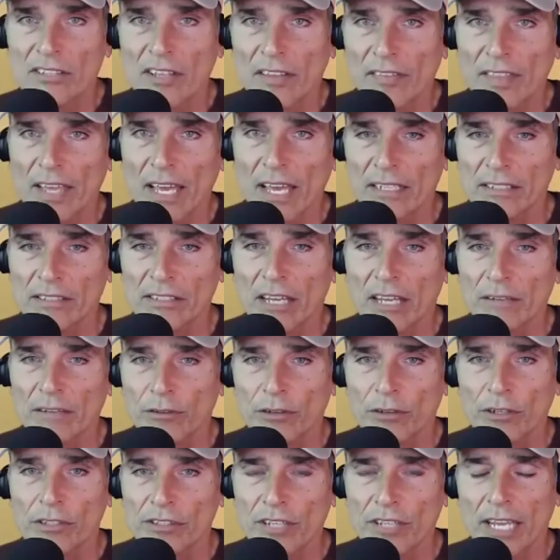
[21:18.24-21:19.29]
set that aside
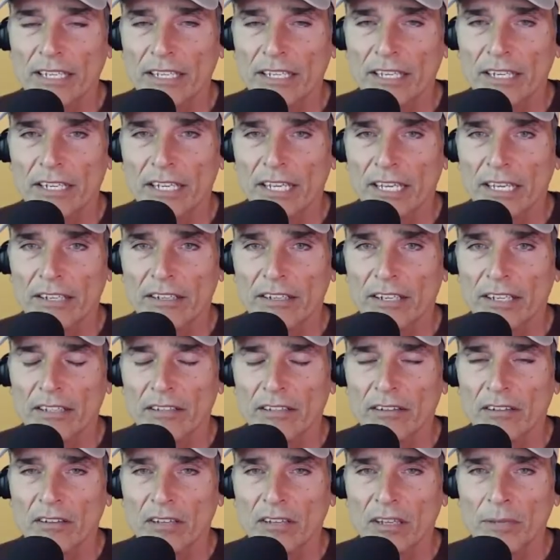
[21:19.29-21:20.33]
for a second. And,
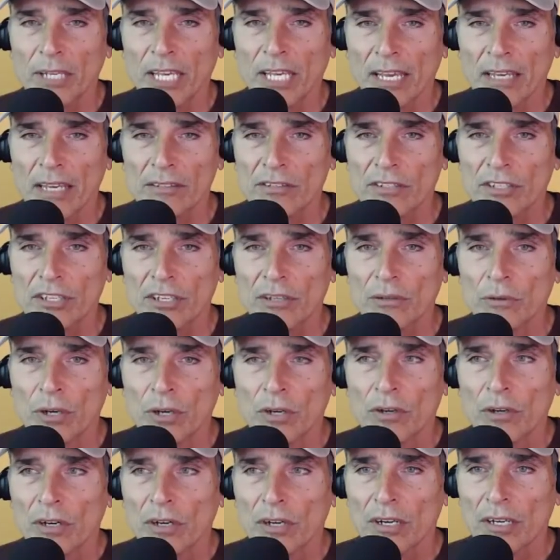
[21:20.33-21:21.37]
and let me ask you
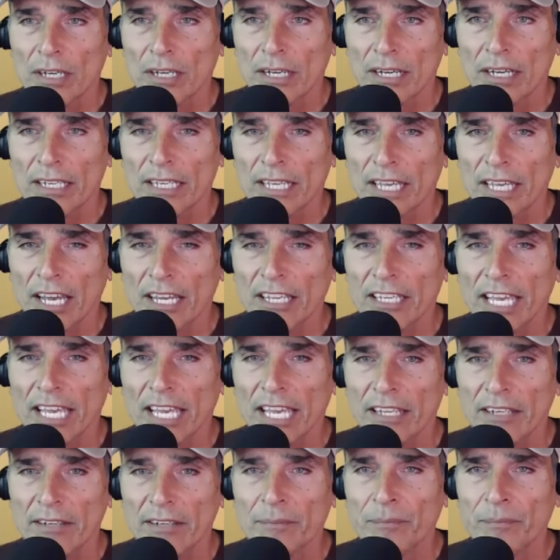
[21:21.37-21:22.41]
uh,
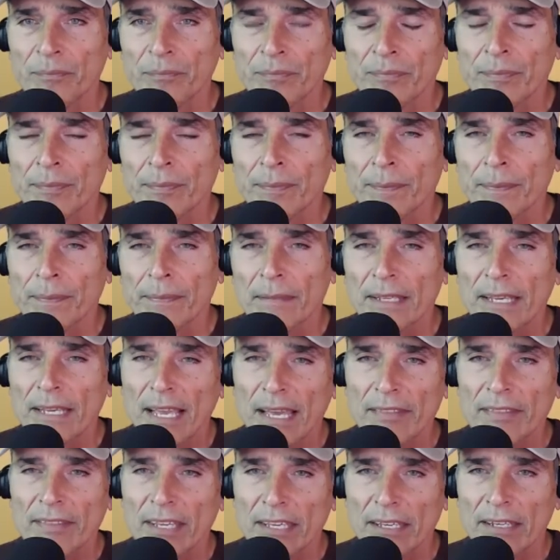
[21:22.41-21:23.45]
again,
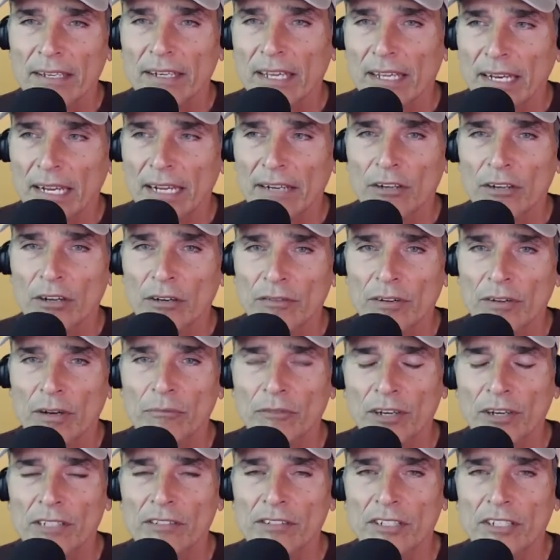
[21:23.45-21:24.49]
Kathy, and I don't know if I'm
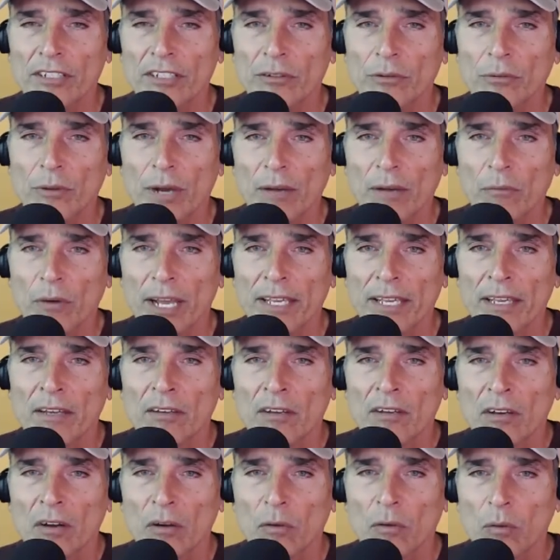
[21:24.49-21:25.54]
phrasing it the right way.
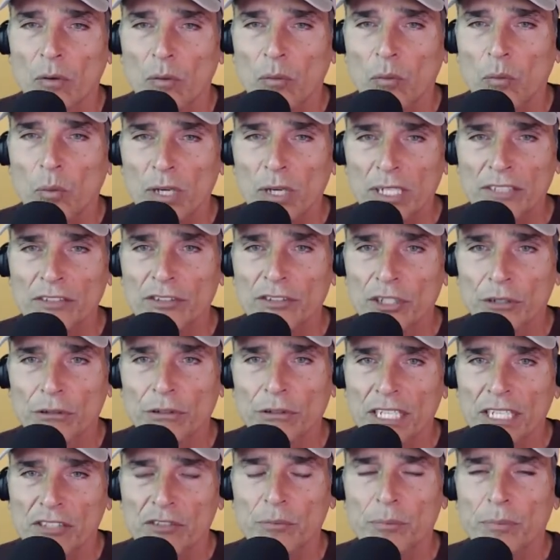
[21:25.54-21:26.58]
What is your
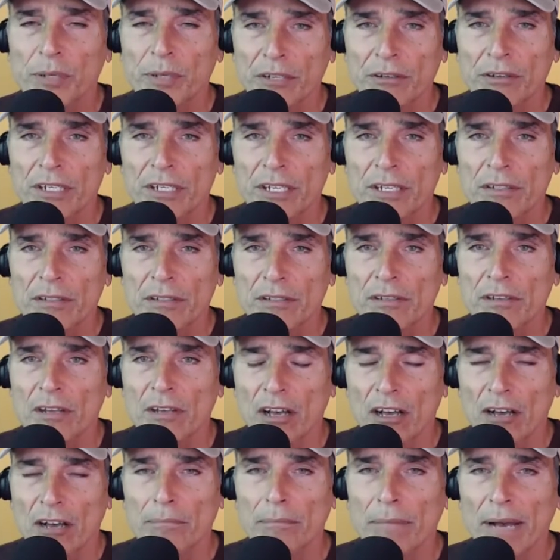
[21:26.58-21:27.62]
experience
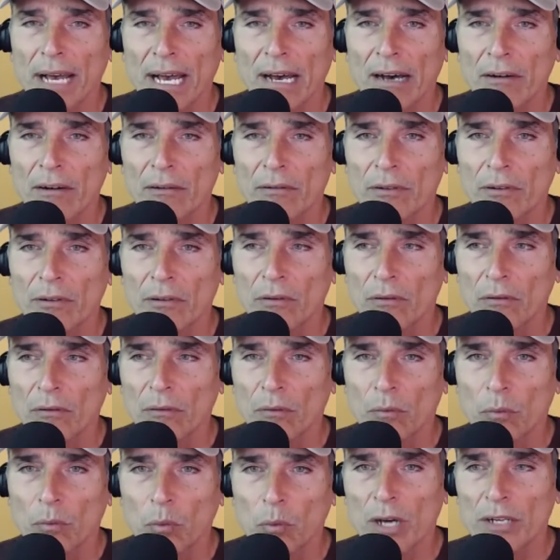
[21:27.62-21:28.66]
about
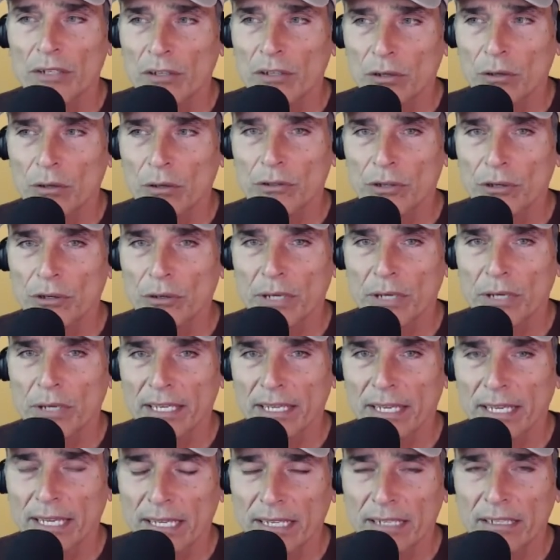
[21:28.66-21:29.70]
what you're doing?
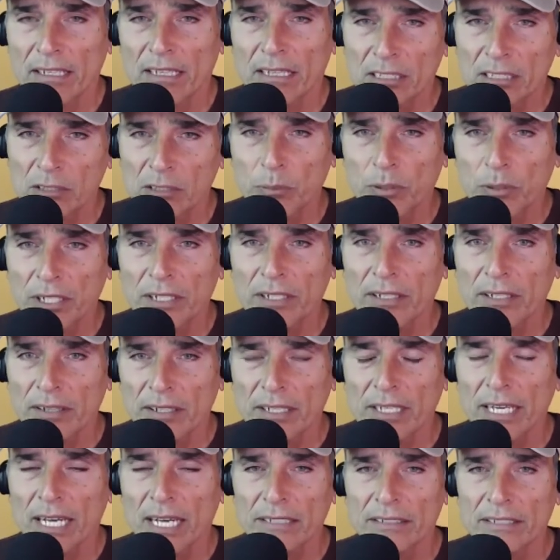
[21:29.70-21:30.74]
And let's put it in the
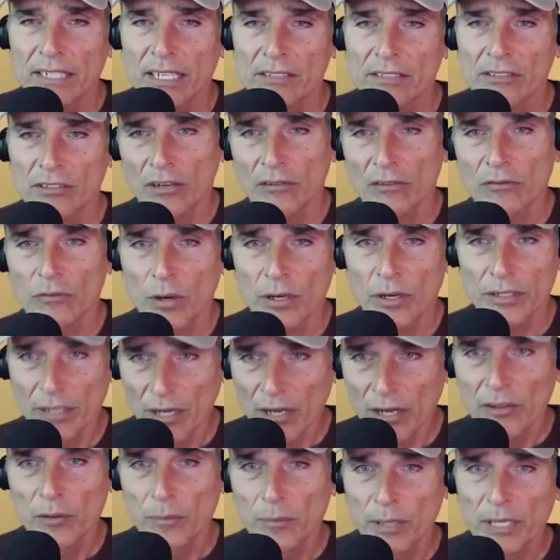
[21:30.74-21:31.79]
context of what
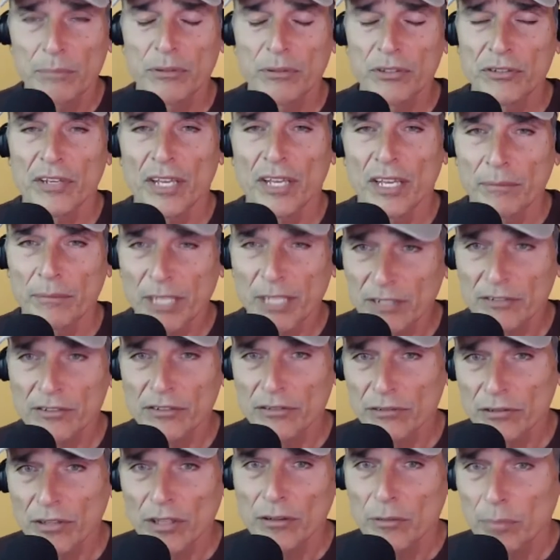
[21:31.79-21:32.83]
other people say, because
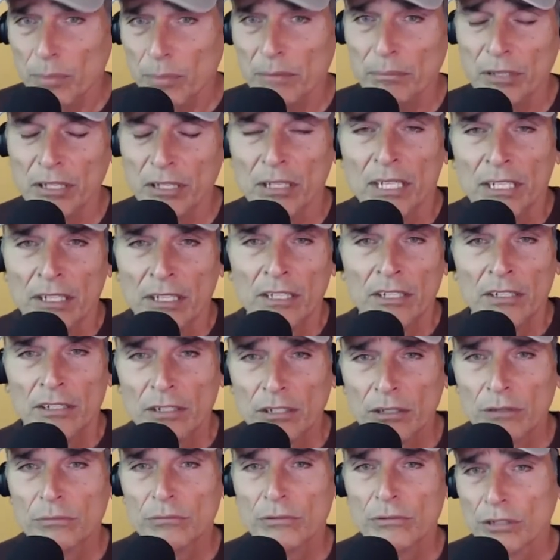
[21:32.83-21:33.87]
there's other people
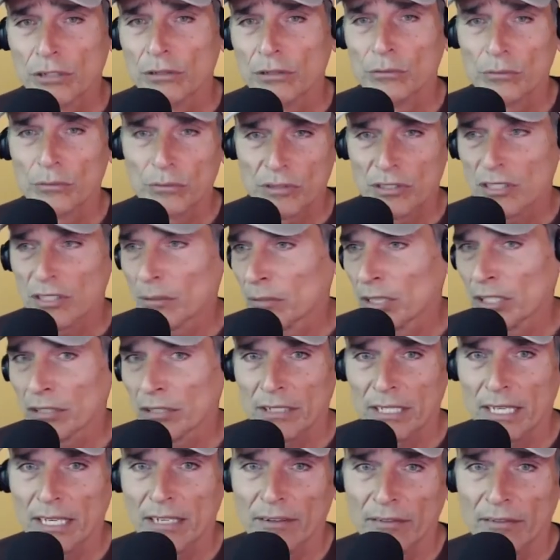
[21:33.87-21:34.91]
who do similar
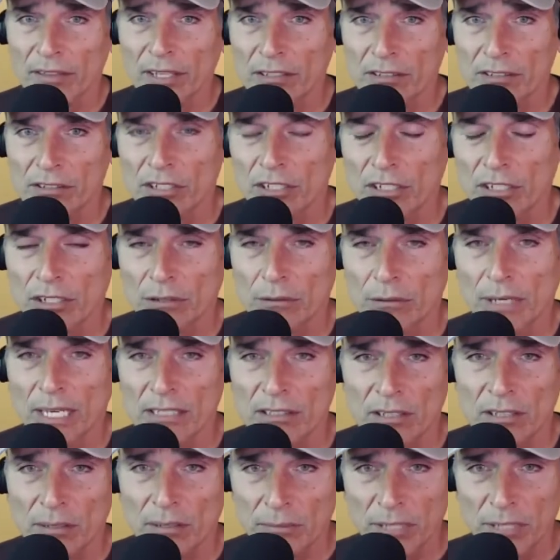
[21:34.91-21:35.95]
kind of things. Yes. To you.
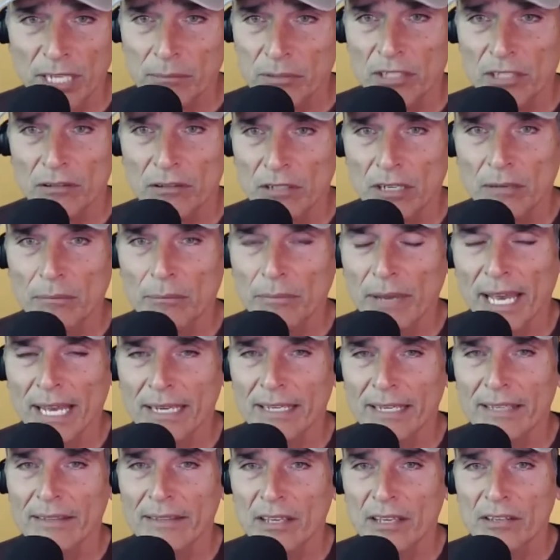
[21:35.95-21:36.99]
And sometimes they'll come back
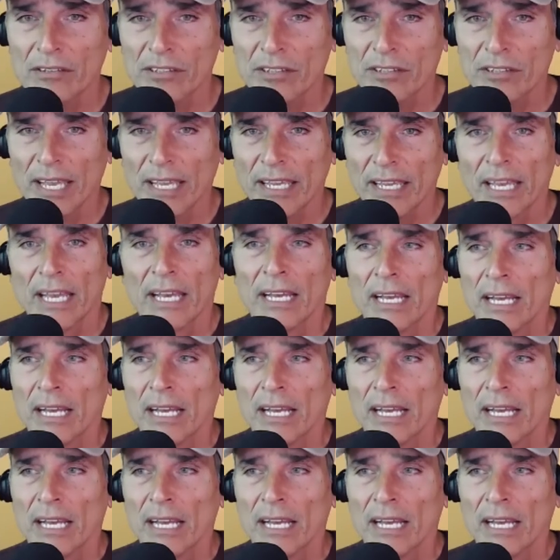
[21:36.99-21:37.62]
and they'll say,